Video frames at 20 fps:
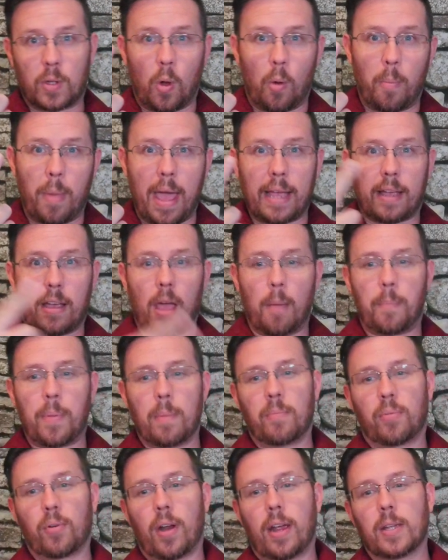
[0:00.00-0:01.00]
go back up
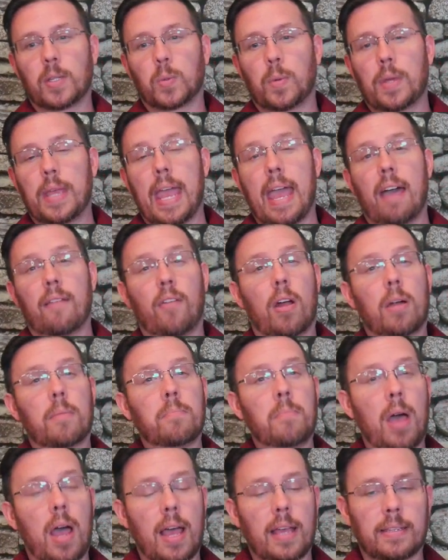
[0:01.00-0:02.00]
in price. We have our
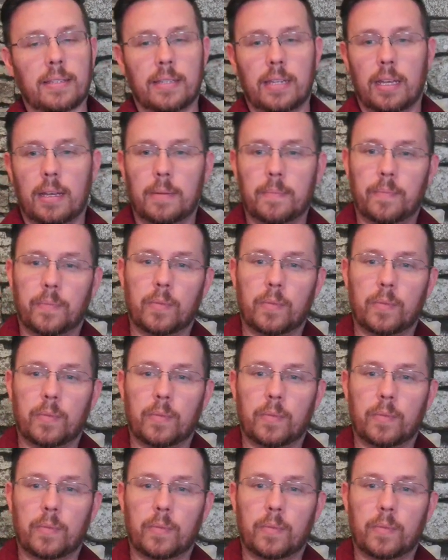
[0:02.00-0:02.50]
Mazda.